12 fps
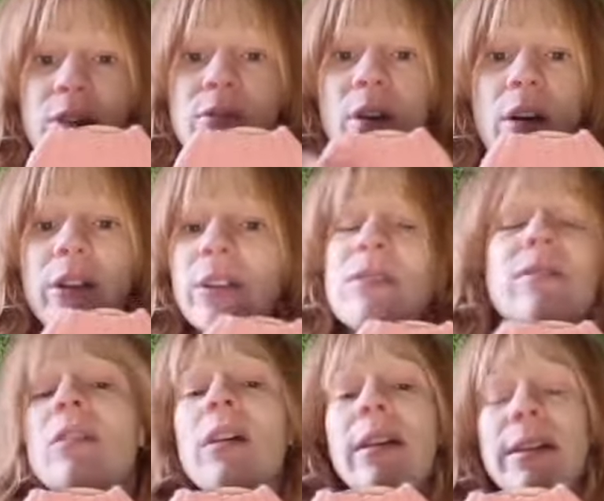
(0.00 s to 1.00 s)
tell you
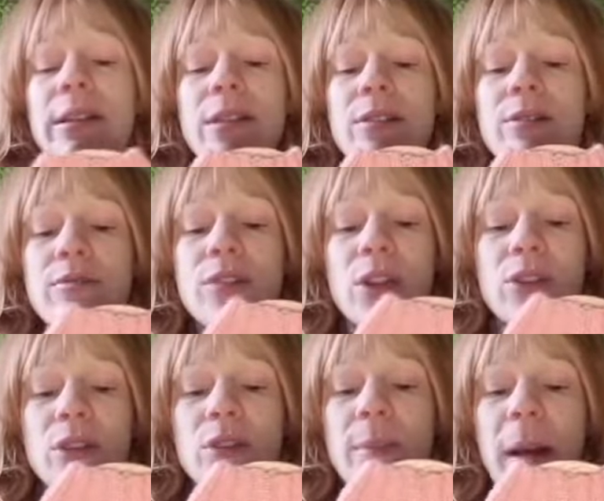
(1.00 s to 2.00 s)
or
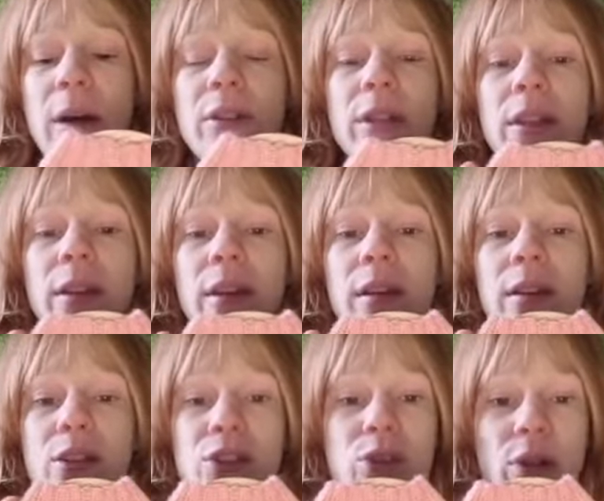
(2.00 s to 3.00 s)
talk to you about the
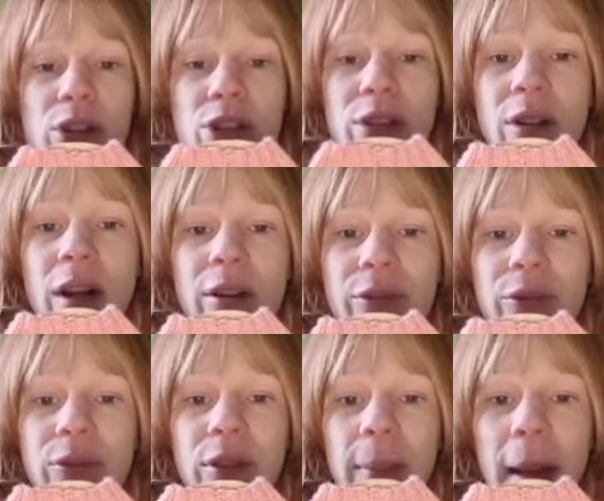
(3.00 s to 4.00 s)
construction
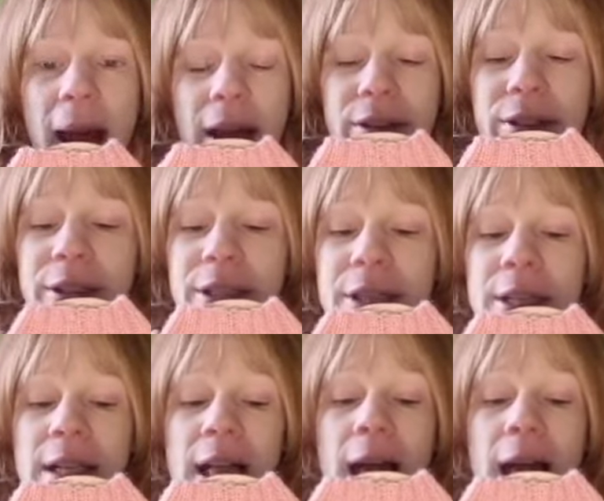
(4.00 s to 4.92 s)
of the pattern.